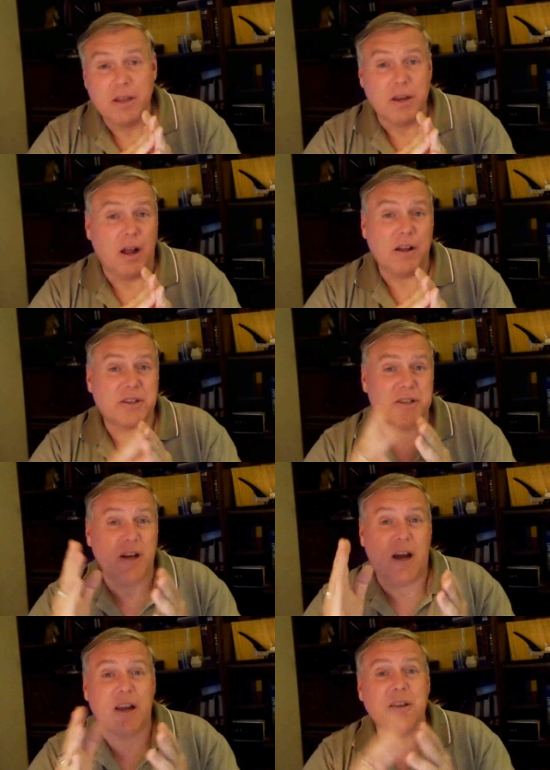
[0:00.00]
You know, it's
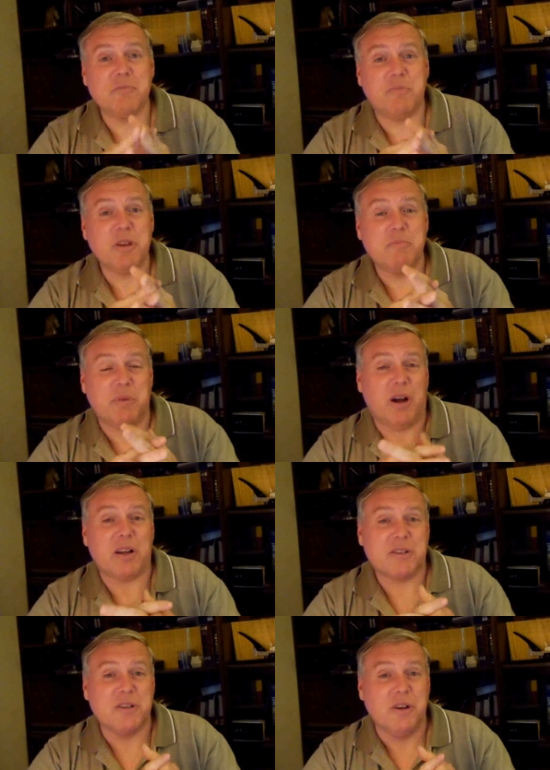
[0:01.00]
not big
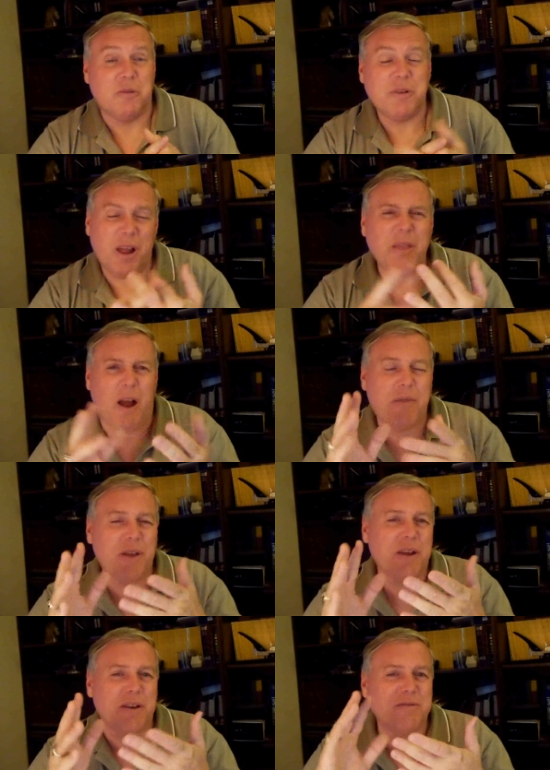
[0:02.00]
bucks, you know. But I, I
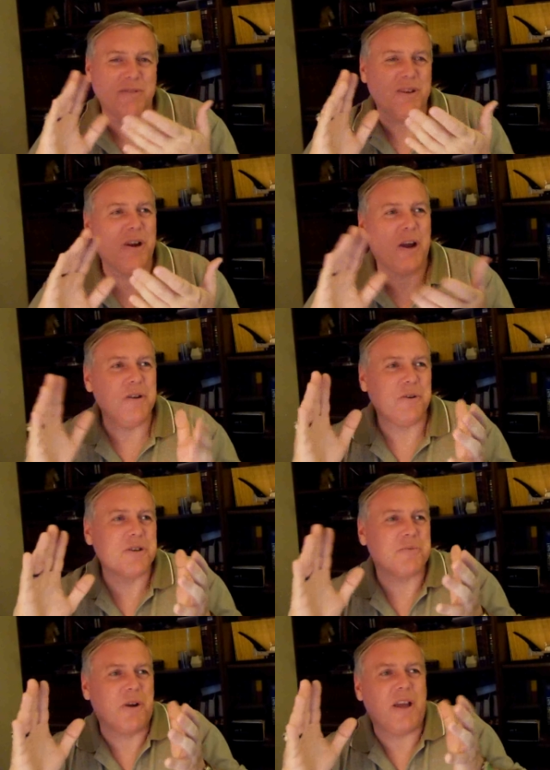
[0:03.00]
think it, I
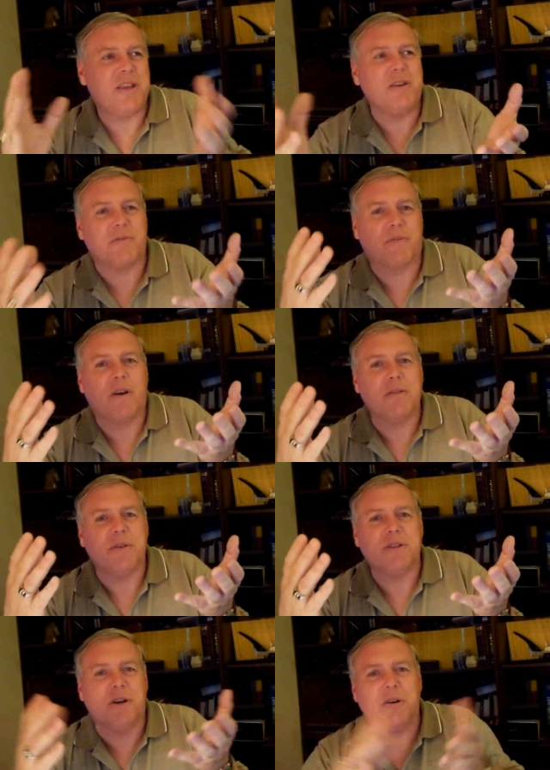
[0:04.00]
notice when I get in front of
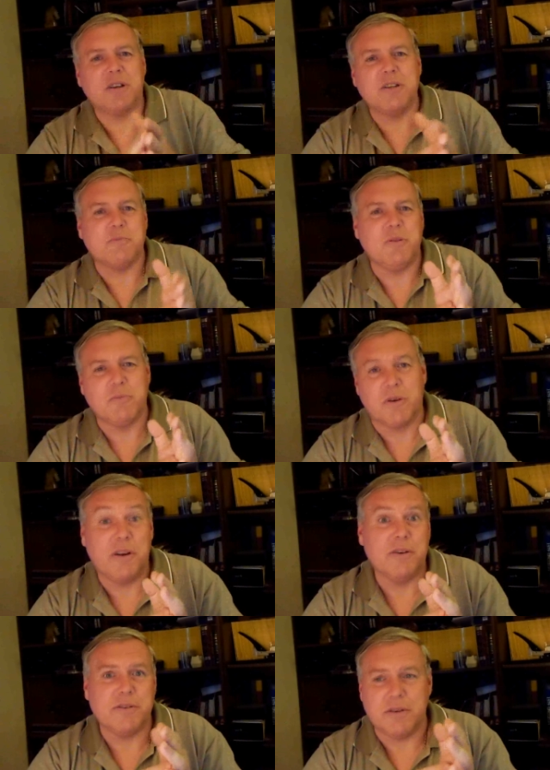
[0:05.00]
it, though, it gives me more
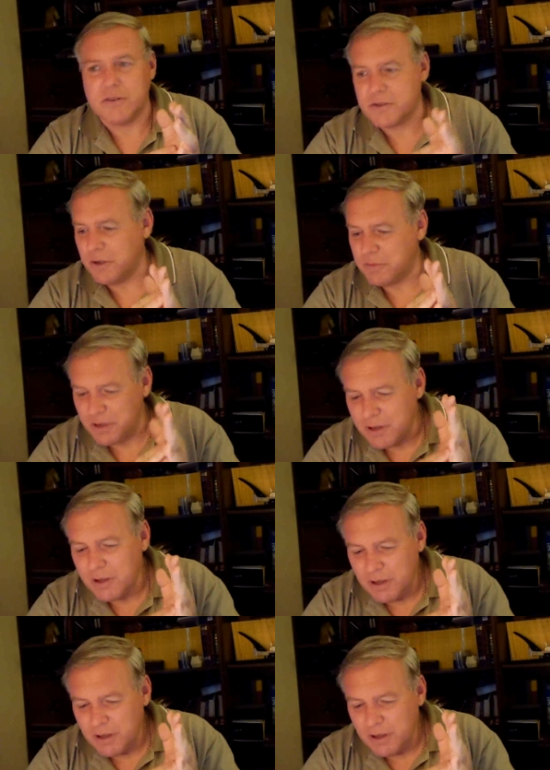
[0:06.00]
energy or something.